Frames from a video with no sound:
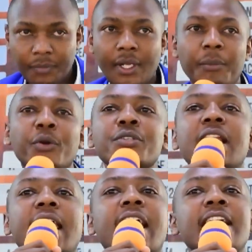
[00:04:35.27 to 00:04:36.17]
Because
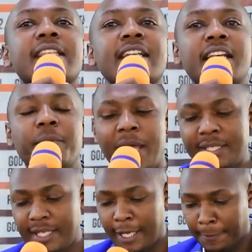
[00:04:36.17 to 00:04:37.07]
like I started by
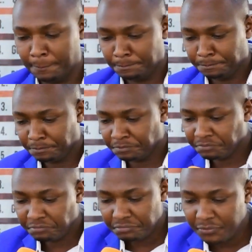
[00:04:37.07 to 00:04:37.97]
saying,
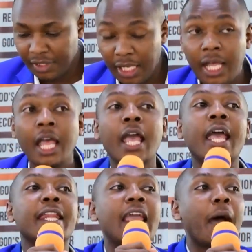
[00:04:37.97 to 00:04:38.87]

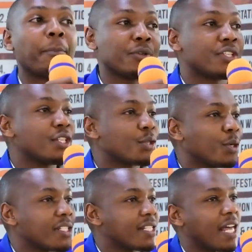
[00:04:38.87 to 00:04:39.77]
there are
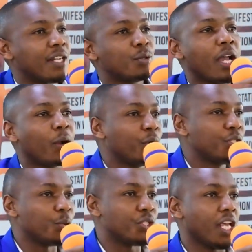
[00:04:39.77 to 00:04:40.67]
positions that we are going to
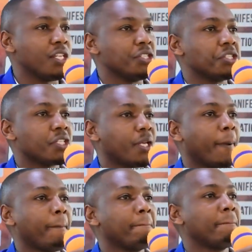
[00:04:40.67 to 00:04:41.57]
change.
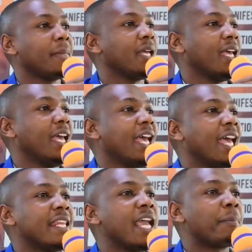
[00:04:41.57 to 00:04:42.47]

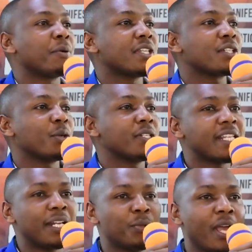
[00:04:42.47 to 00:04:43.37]
There are positions
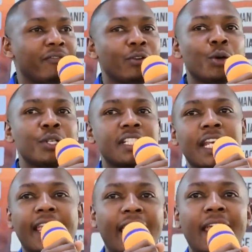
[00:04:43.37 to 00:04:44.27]
that we have not
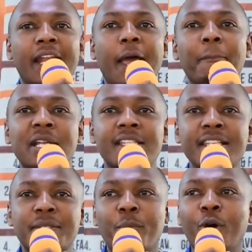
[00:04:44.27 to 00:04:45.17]
taken, but
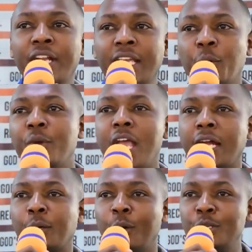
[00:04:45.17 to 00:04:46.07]
this morning we are
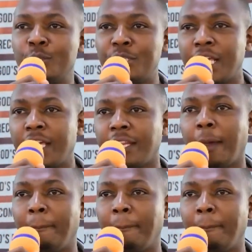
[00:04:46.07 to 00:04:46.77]
going to take them.